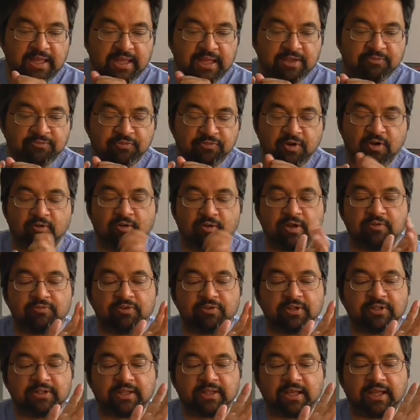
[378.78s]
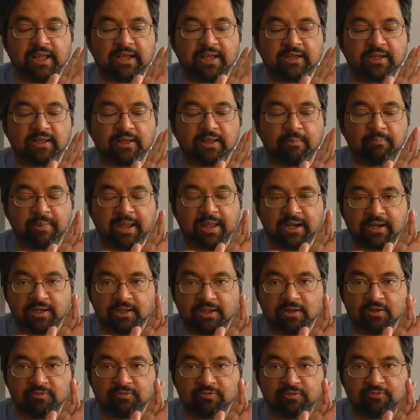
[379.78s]
If, however, they're getting a
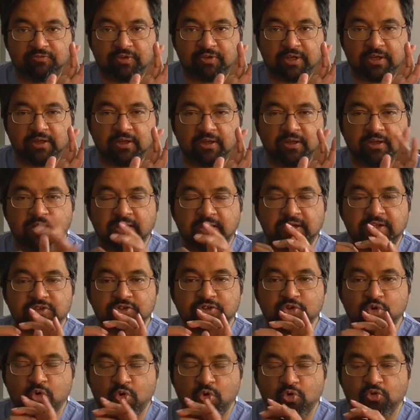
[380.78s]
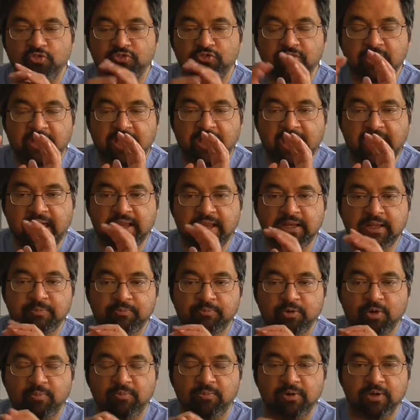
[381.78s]
bending of the finger and is causing any
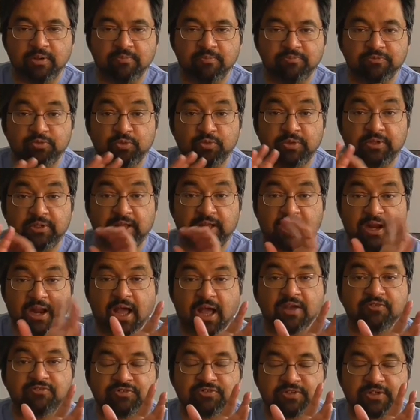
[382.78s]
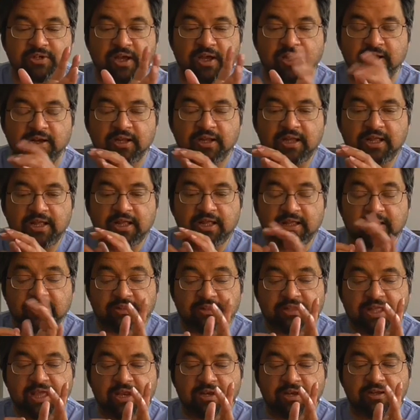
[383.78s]
problems with their lifestyle,
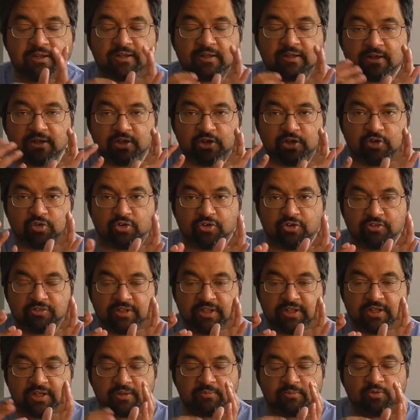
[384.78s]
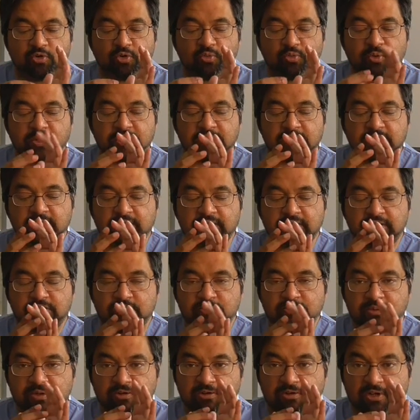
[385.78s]
then you've got to think about whether you need
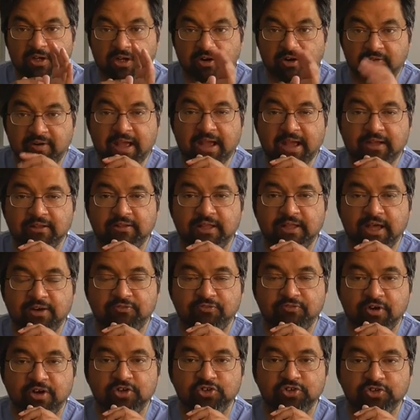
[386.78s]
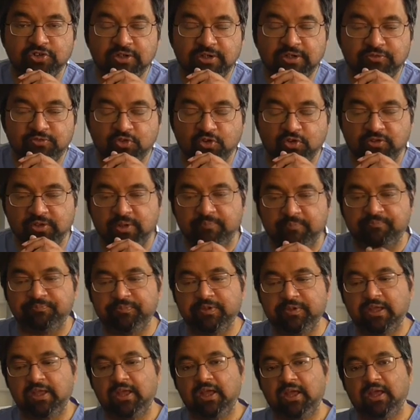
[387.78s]
to be able to correct that functionally for them.
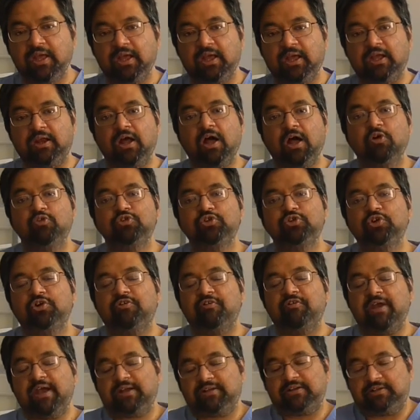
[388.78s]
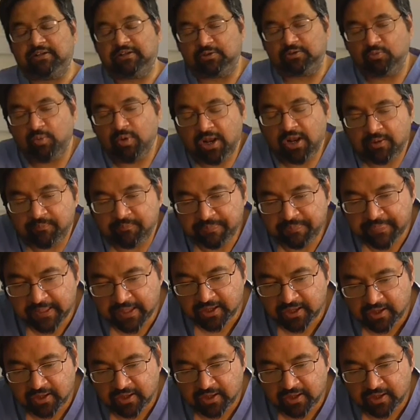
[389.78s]
And how do you correct it? Well,